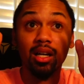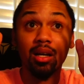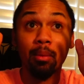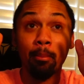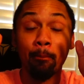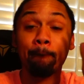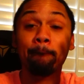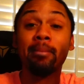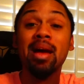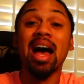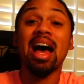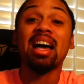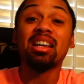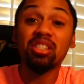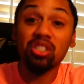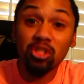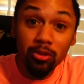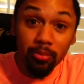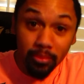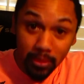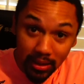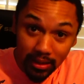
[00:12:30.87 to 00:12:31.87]

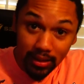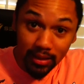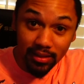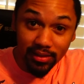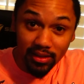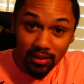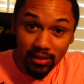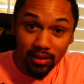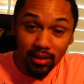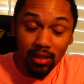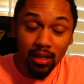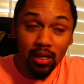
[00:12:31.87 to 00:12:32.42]
masterpiece,